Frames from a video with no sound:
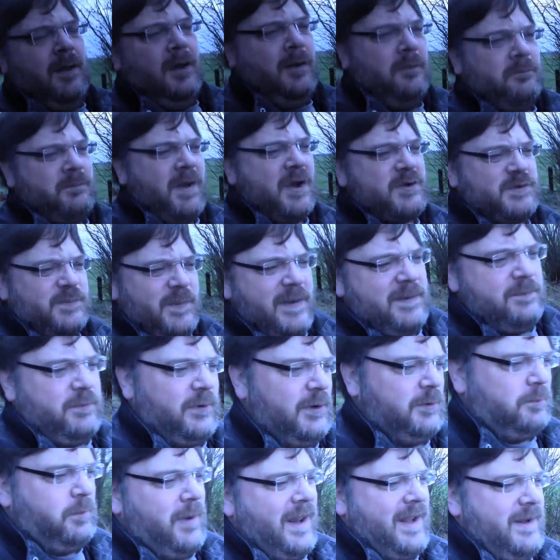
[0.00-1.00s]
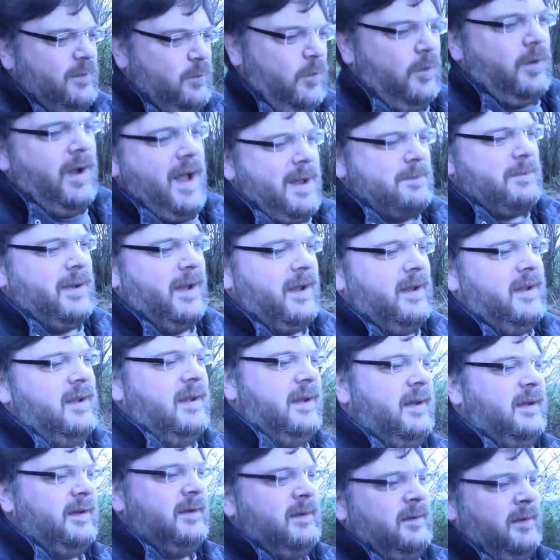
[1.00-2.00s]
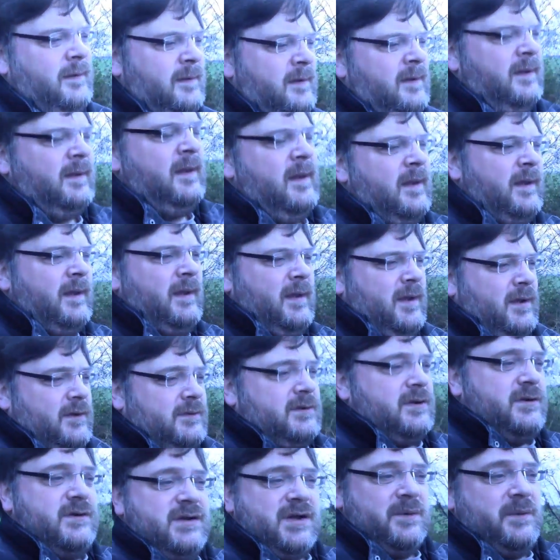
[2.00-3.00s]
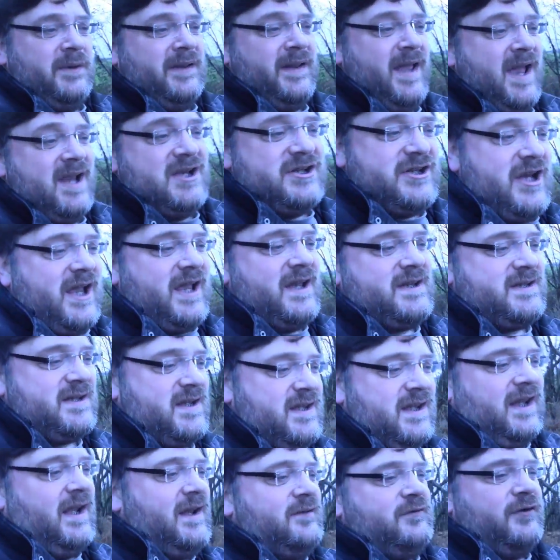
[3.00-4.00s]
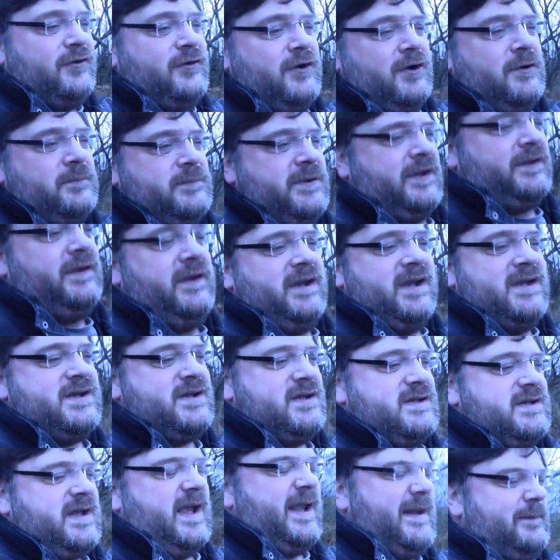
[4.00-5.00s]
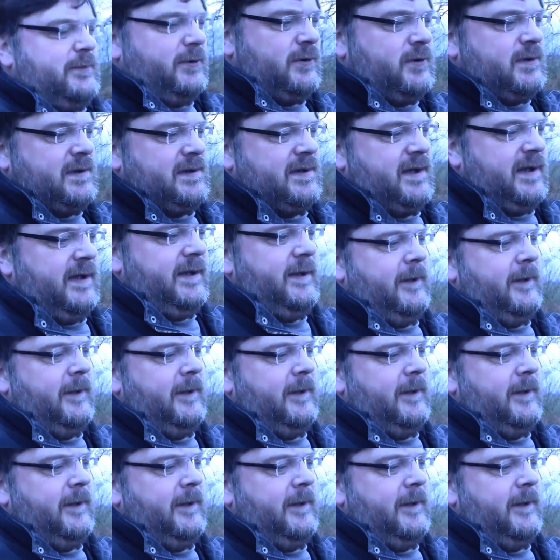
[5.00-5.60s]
Most people who play Warhammer do so in their sheds, in the living rooms, on the kitchen tables.